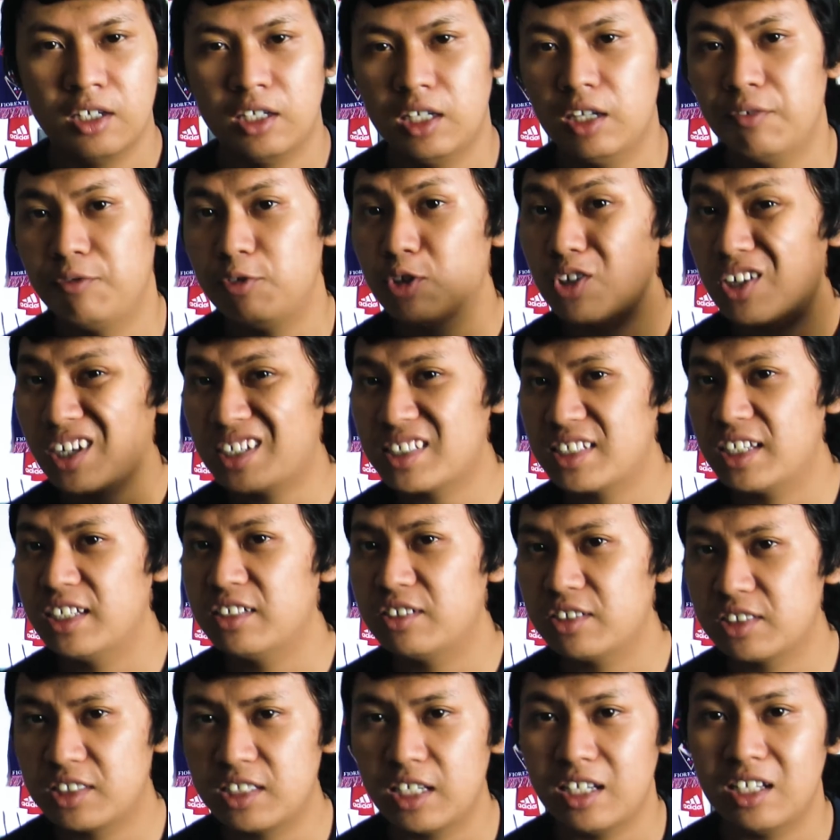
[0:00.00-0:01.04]
if you guys are
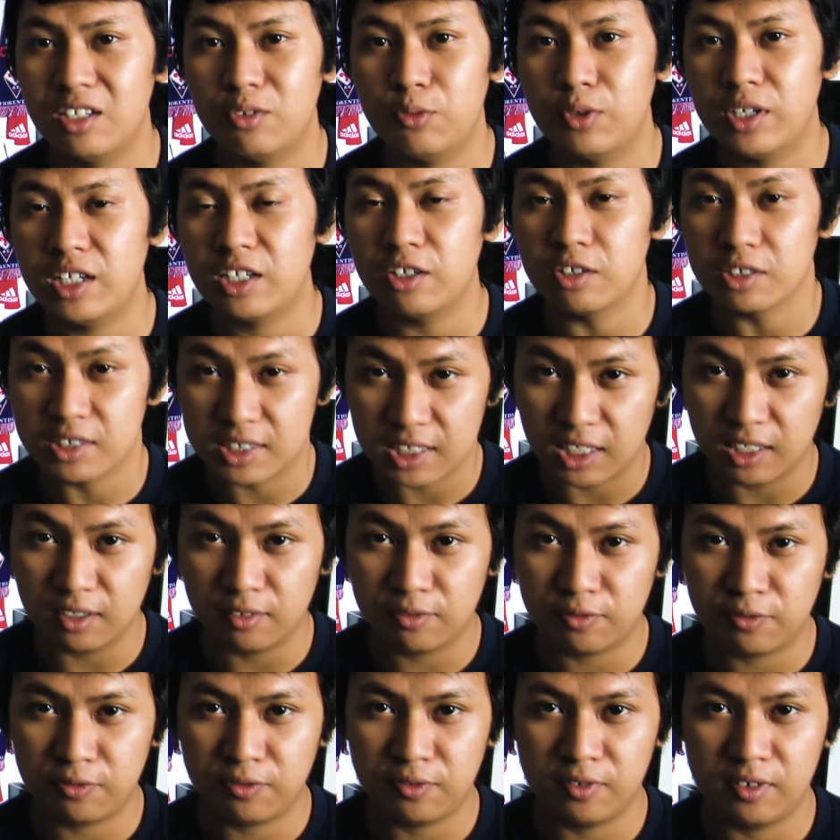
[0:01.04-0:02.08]
interested in winning
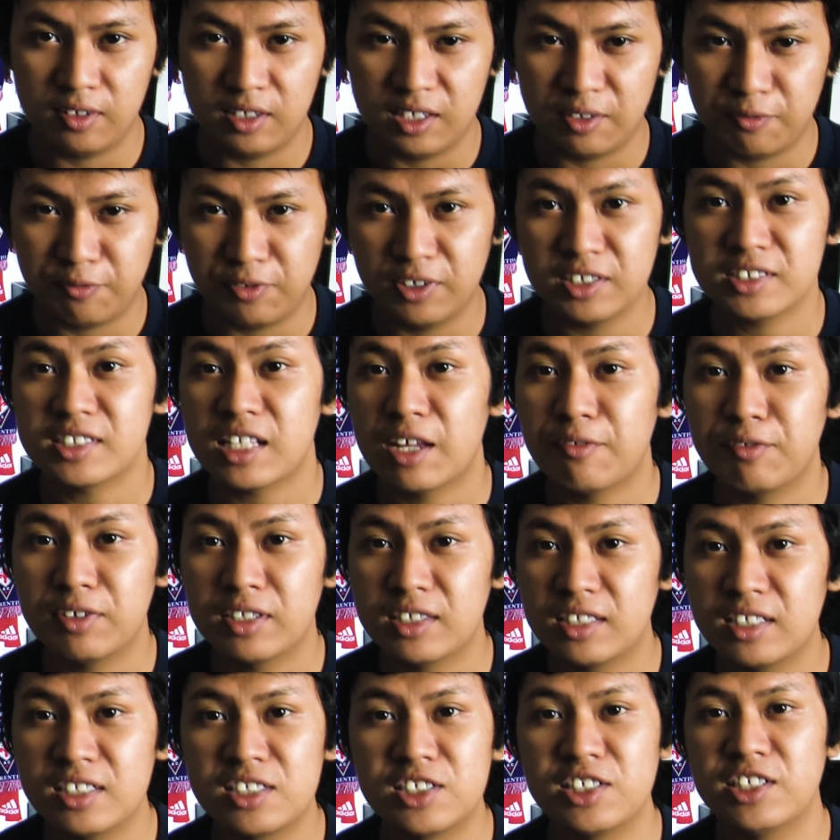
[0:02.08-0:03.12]
yourself the first ever
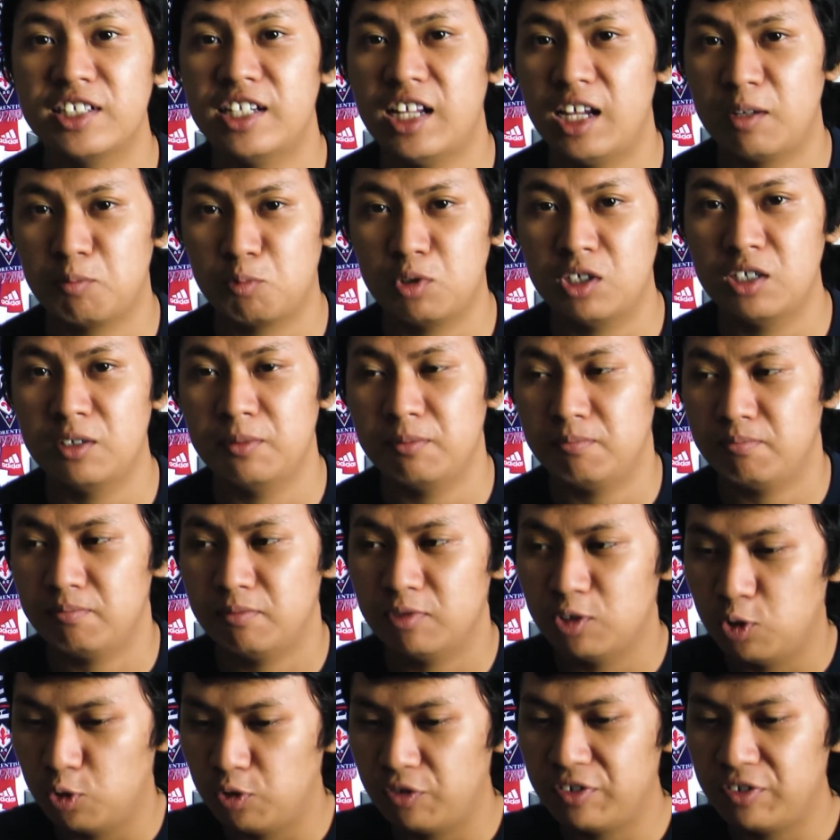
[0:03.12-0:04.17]
t-shirt that I'm gonna you know,